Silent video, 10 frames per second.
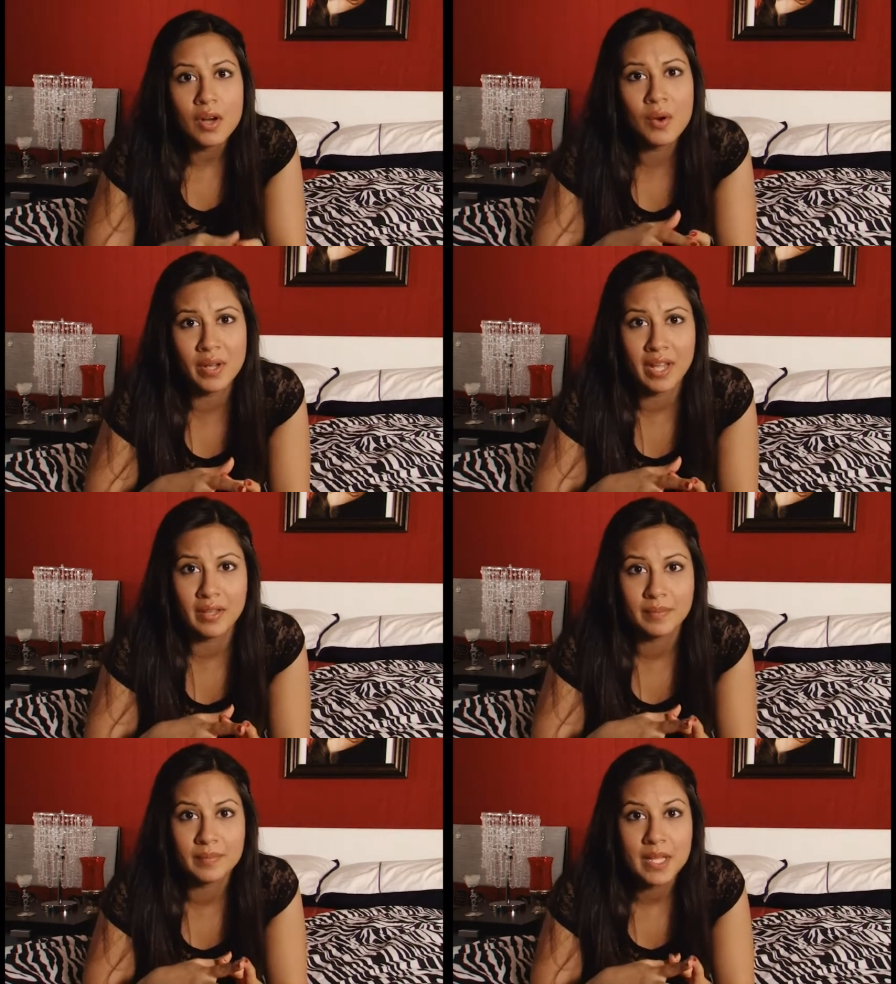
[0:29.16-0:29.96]
Okay,
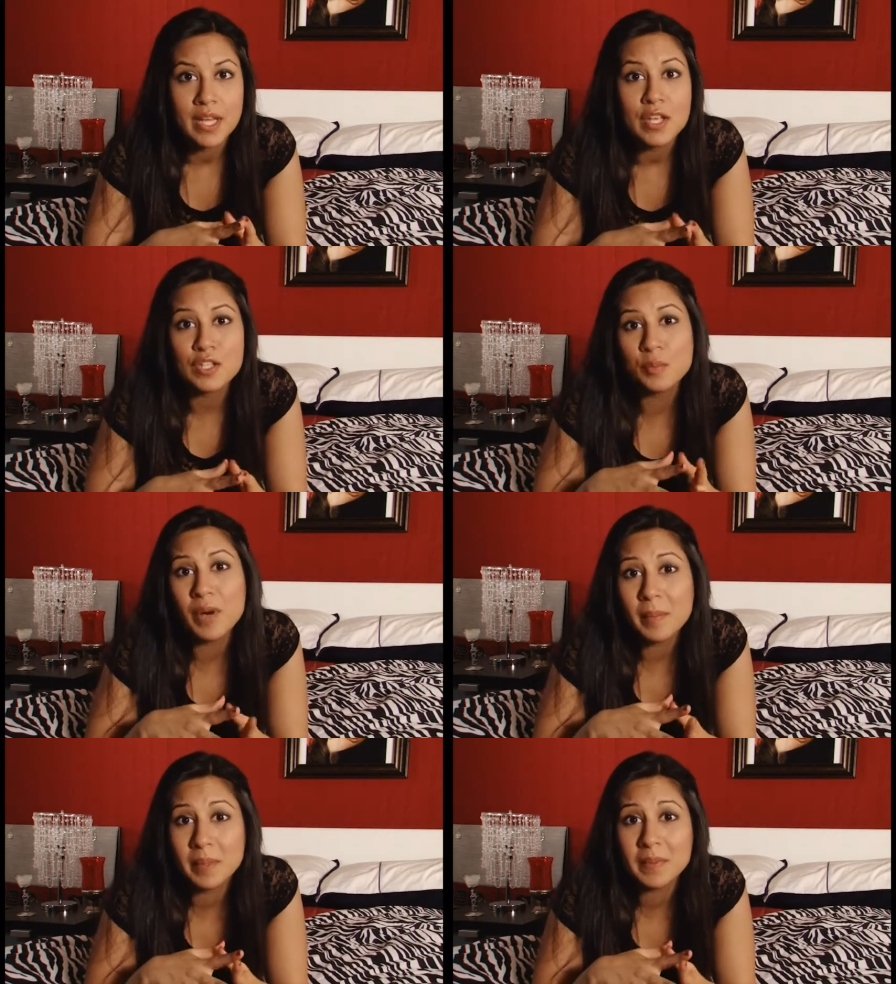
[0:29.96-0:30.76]
so
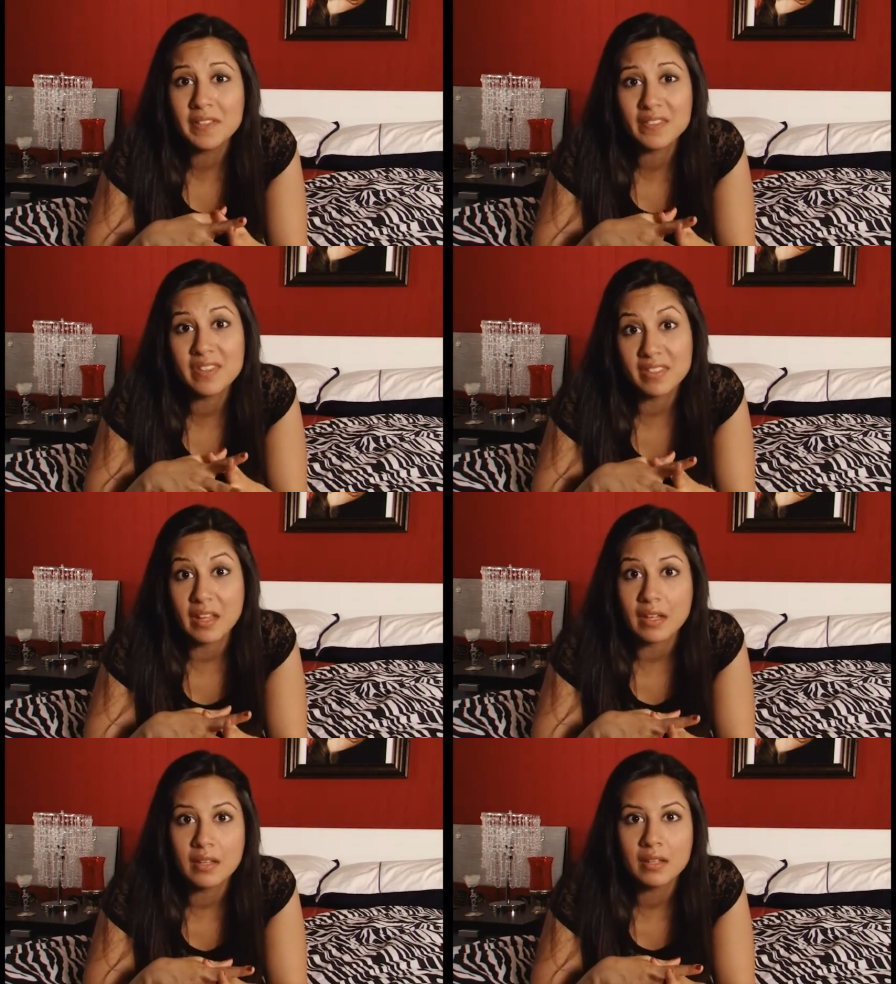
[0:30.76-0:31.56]
brown people have this
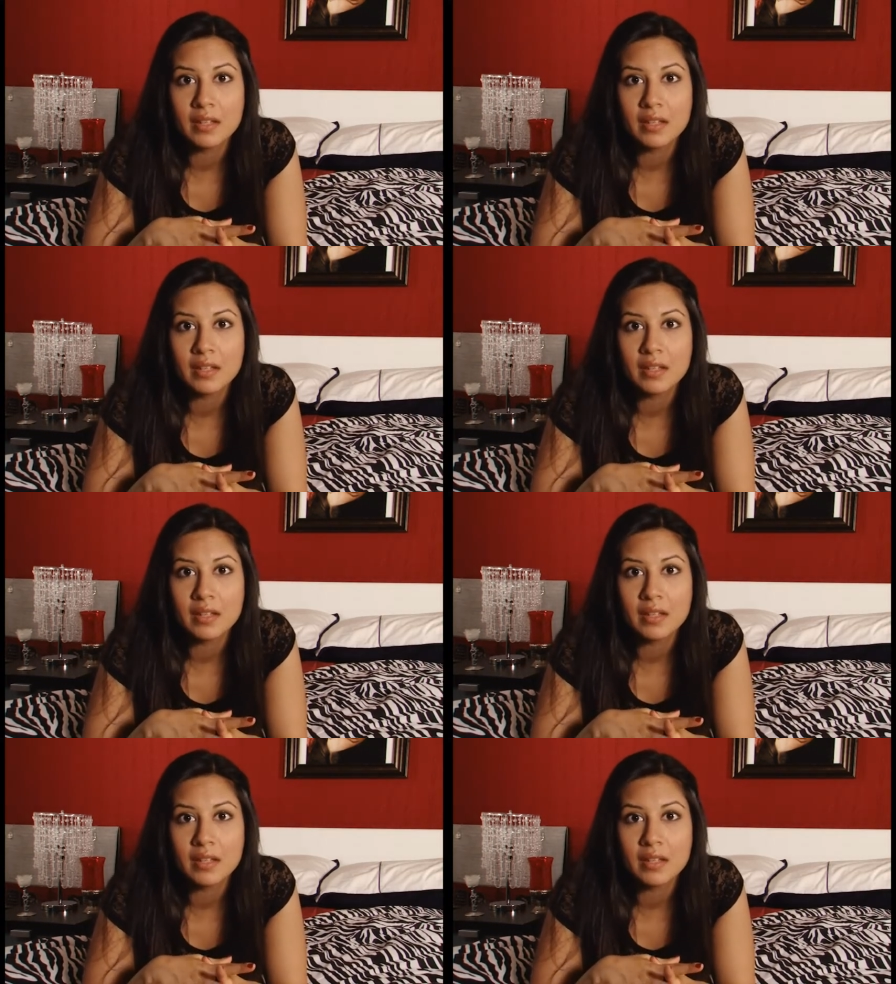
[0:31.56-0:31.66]
thing.